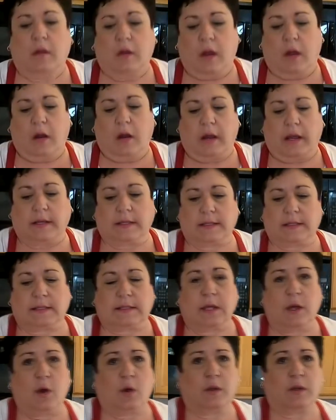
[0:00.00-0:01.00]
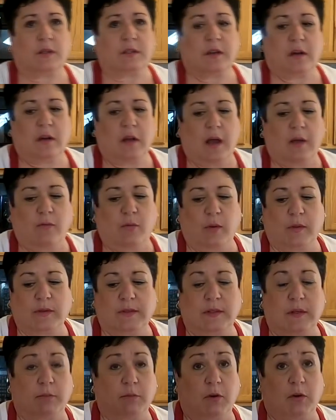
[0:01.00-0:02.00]
All right, so you start off with
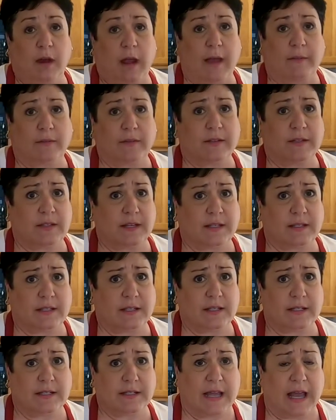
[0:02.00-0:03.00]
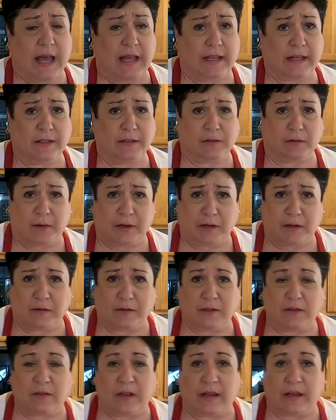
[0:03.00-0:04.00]
some Kraft Zesty Italian, or
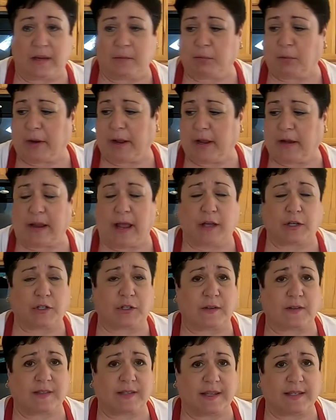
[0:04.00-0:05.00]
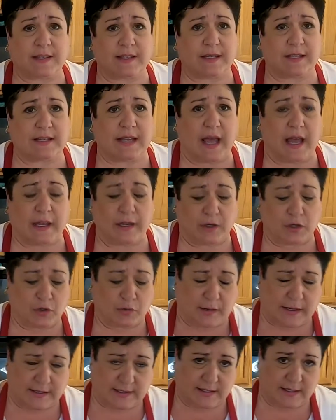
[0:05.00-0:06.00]
any brand actually, Zesty Italian
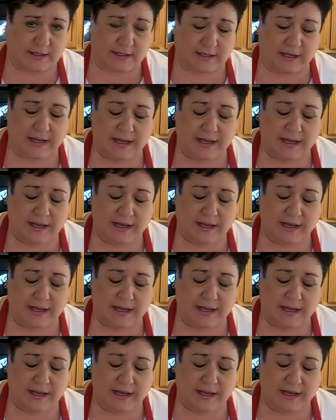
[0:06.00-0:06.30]
dressing.